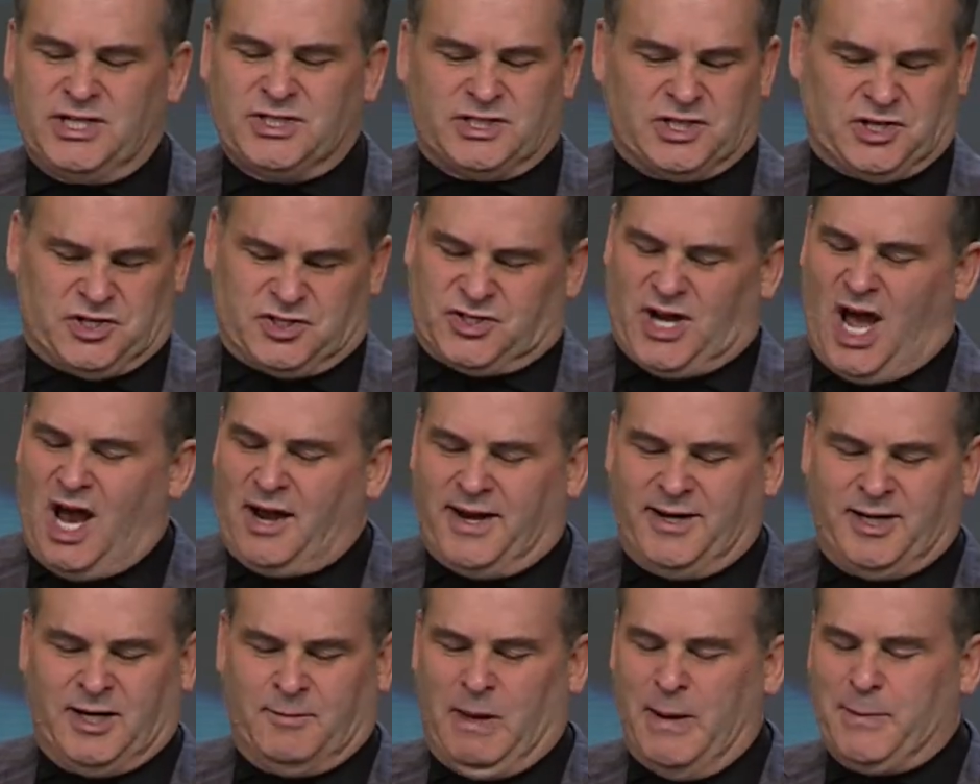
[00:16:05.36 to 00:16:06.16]
Jesus is
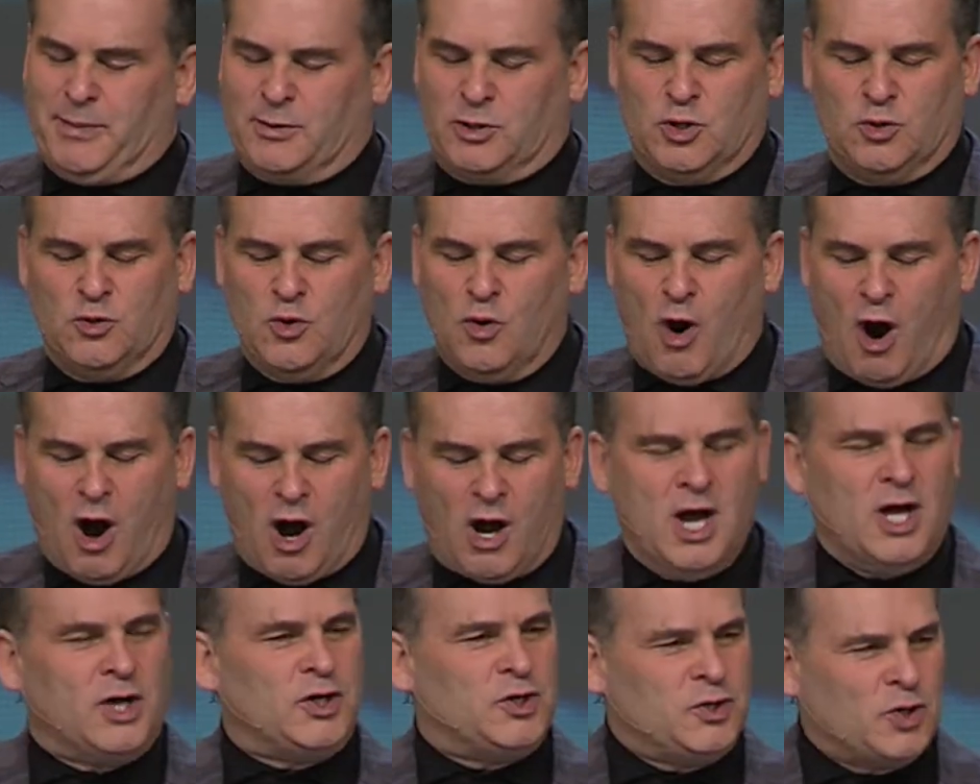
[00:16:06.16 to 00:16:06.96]
talking to people who
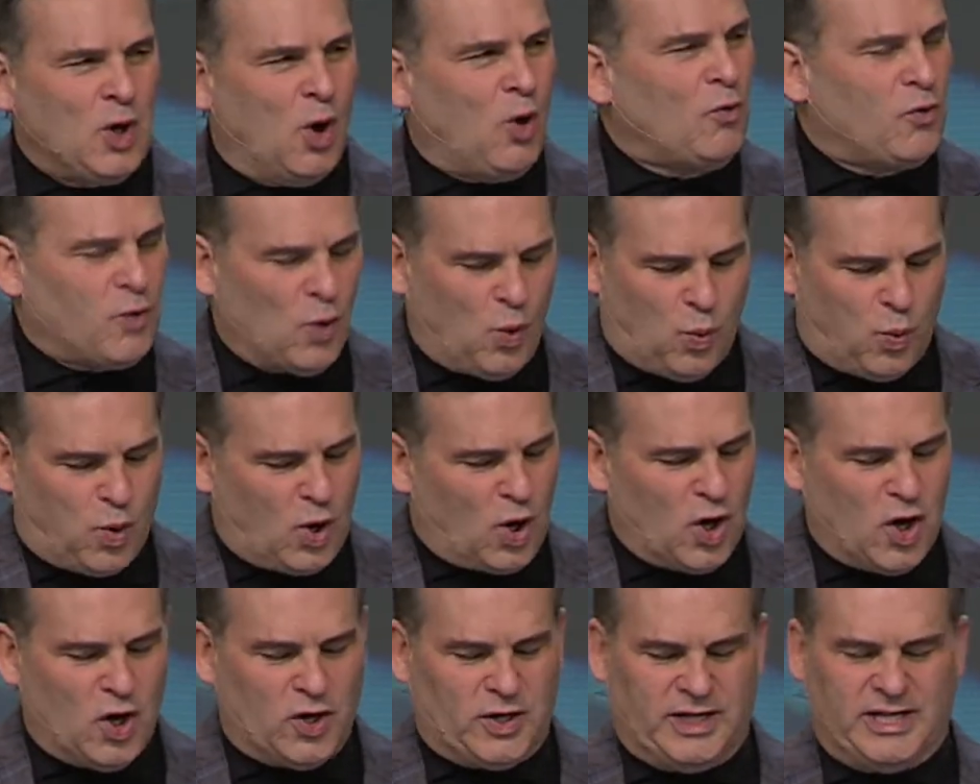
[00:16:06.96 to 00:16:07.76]
are know the
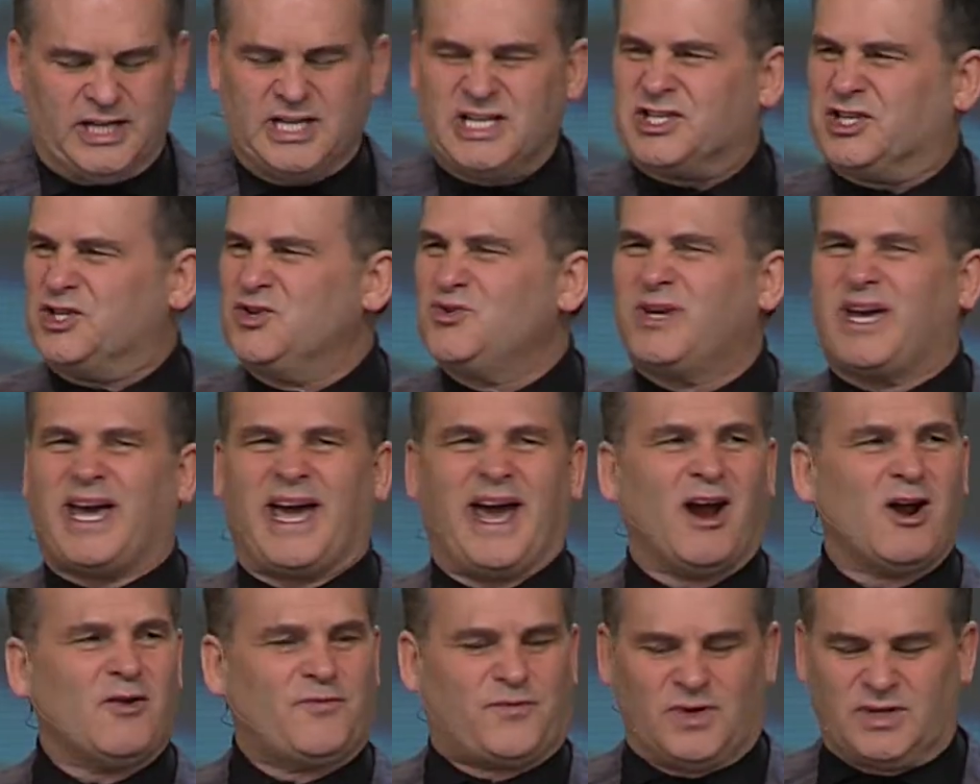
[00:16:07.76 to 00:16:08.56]
word, and he says, you
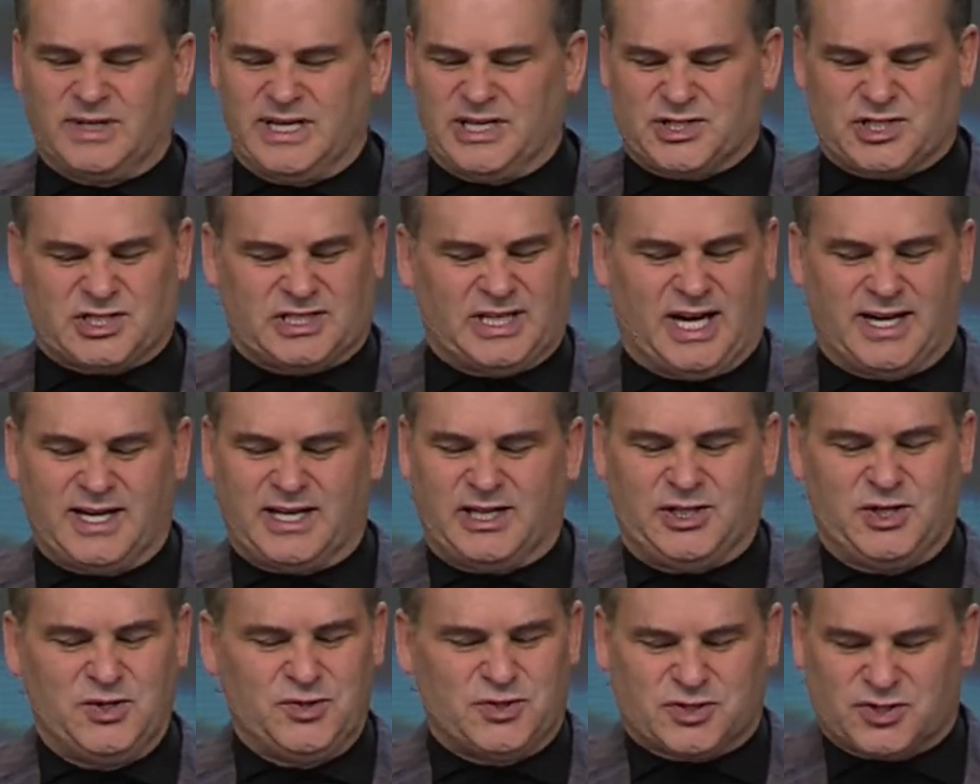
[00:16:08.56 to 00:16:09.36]
carefully
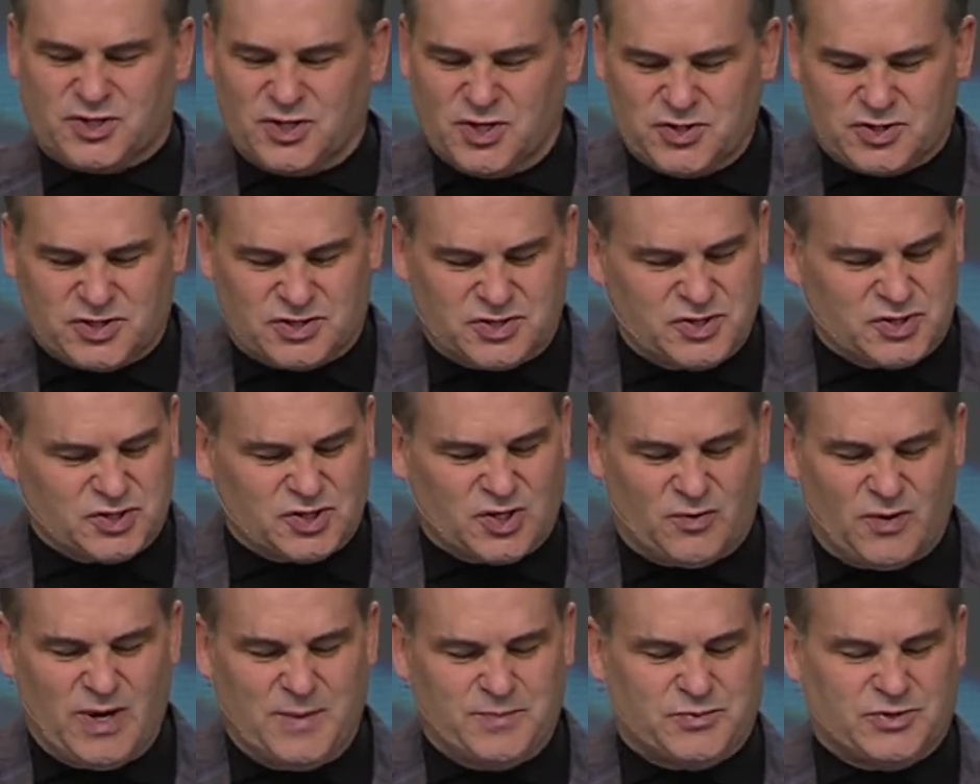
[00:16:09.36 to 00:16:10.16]
study, you search the
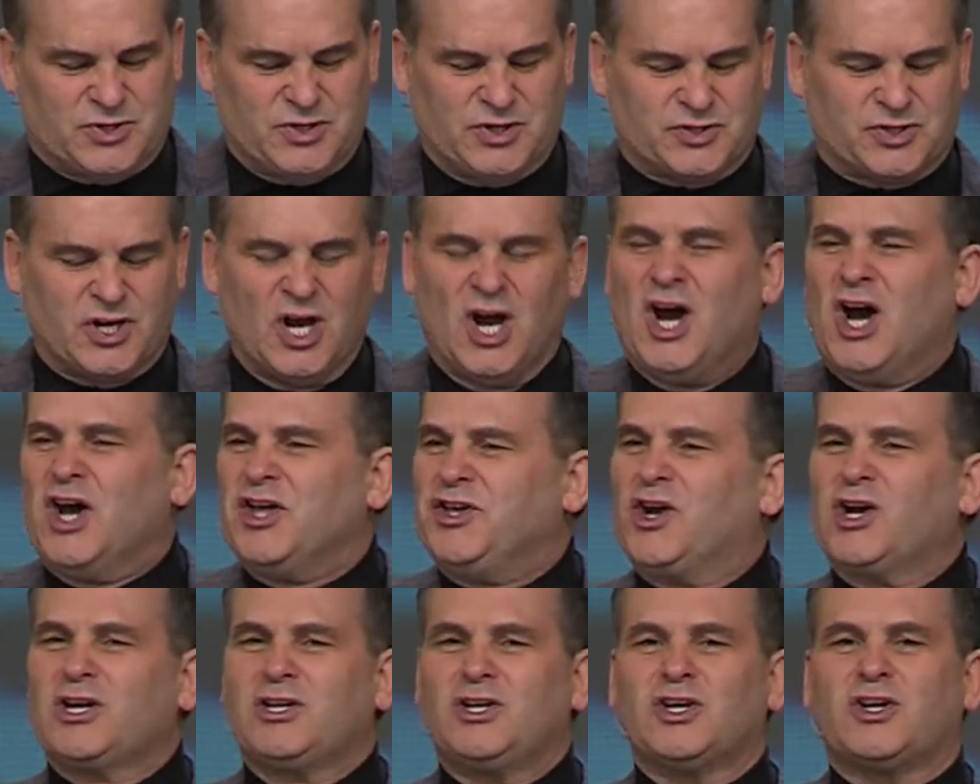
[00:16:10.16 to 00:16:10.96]
scriptures,
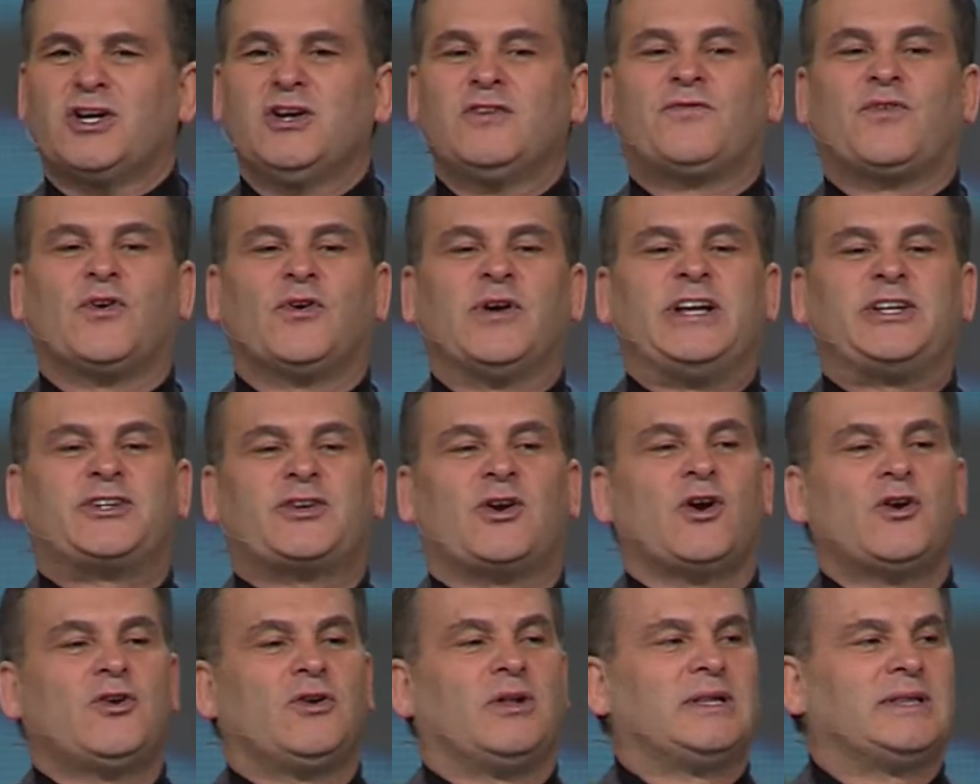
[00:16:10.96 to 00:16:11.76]
you're looking for
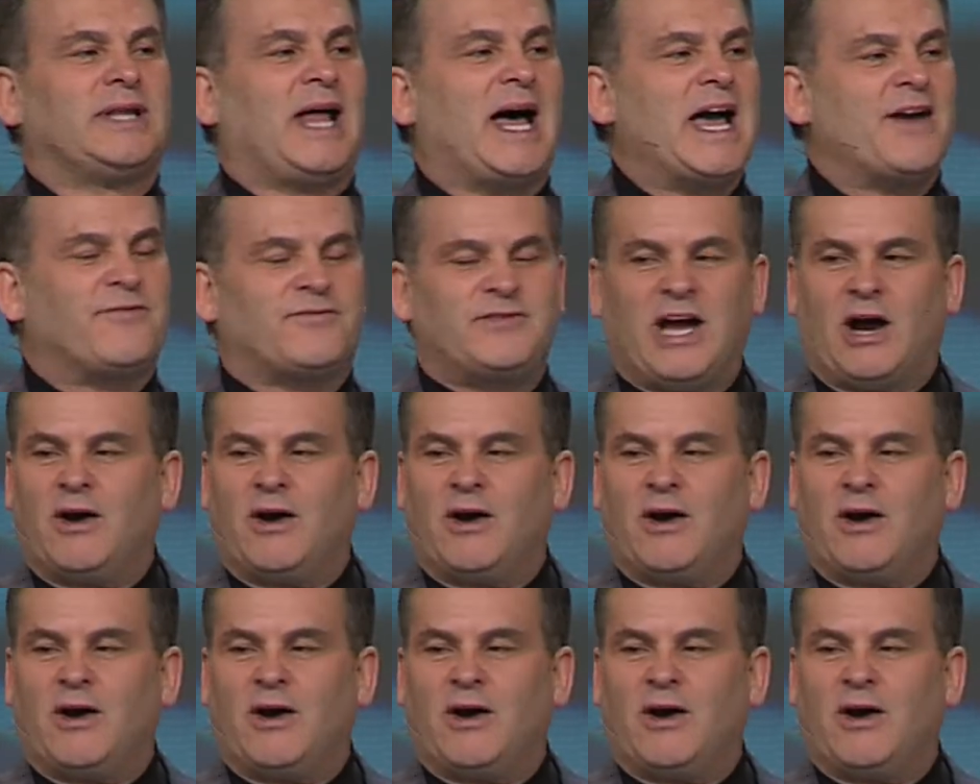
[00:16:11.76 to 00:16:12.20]
eternal life.